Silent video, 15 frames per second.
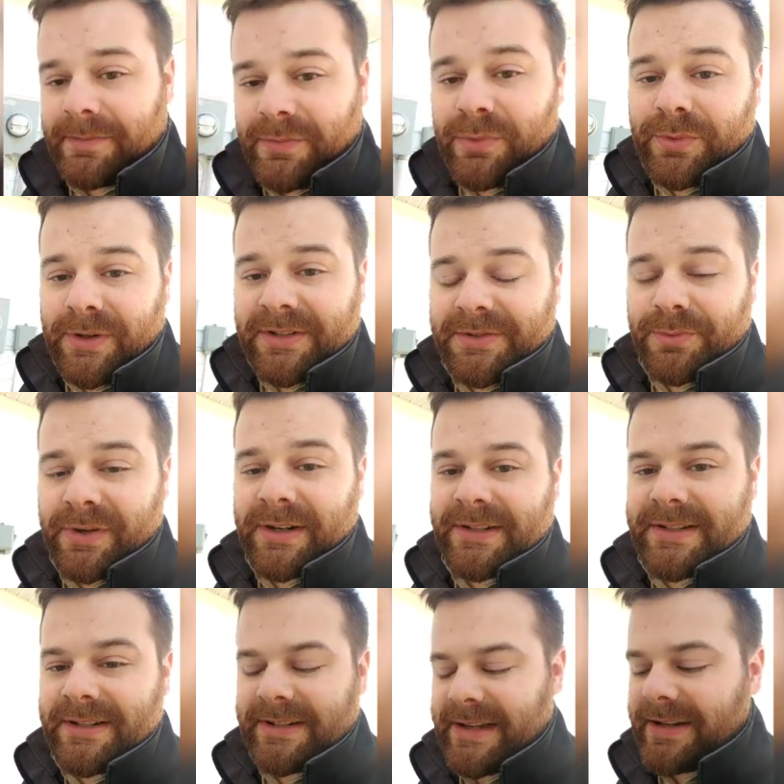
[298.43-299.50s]
was what
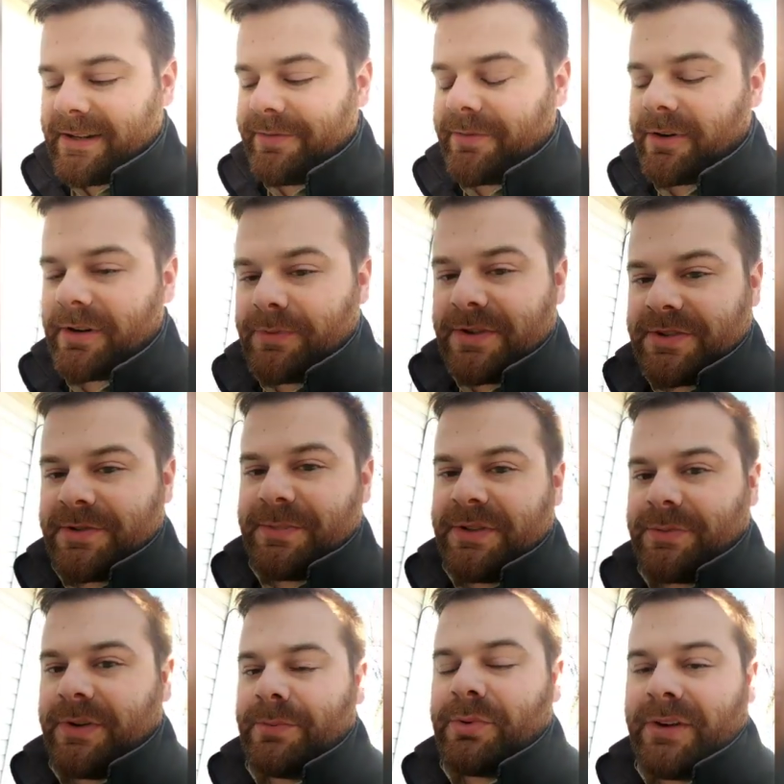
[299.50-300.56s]
is intended for, which is
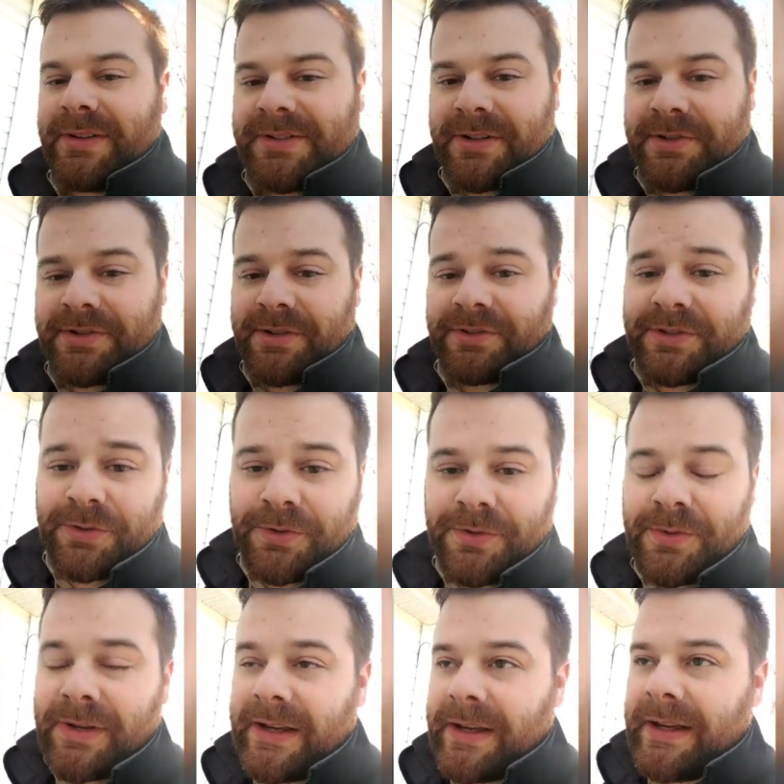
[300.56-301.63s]
between
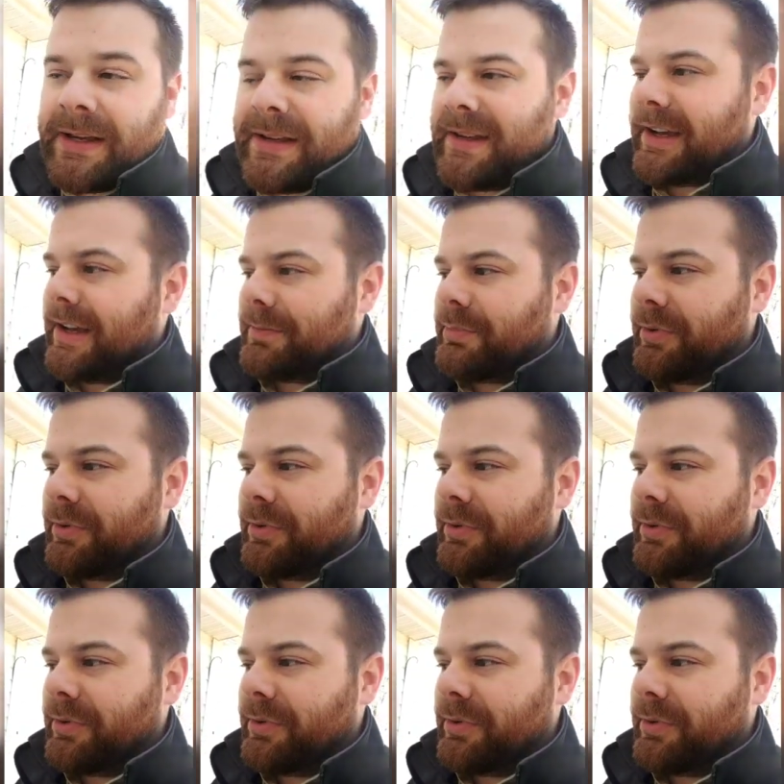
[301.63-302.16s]
0.002 and